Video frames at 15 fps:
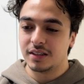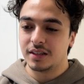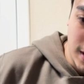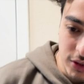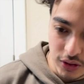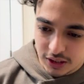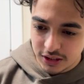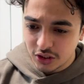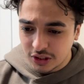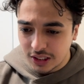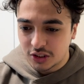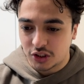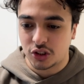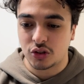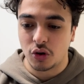And so let's just get
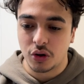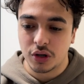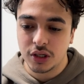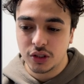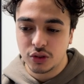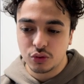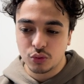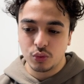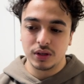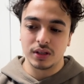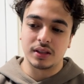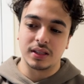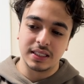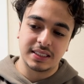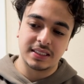started
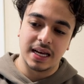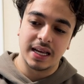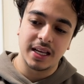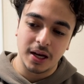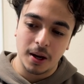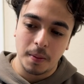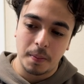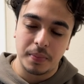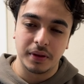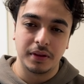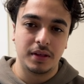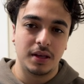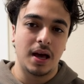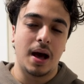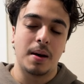with setting up
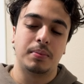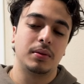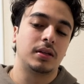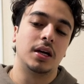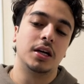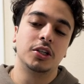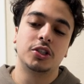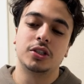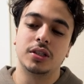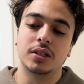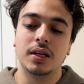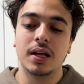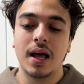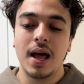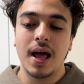the
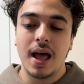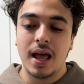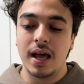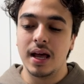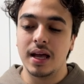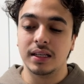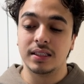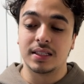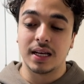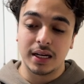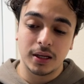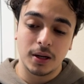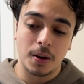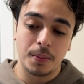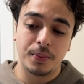application and
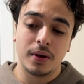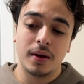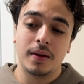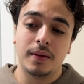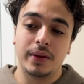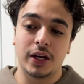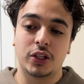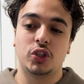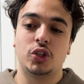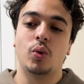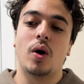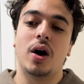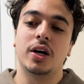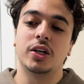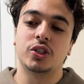setting up Next U
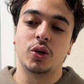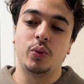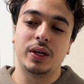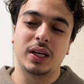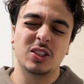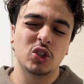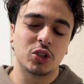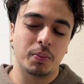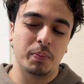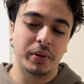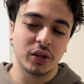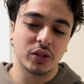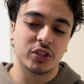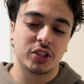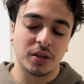I so we can just
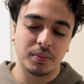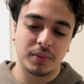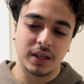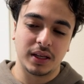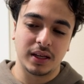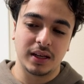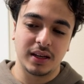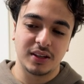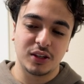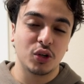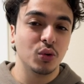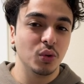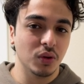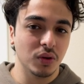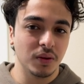build something cool.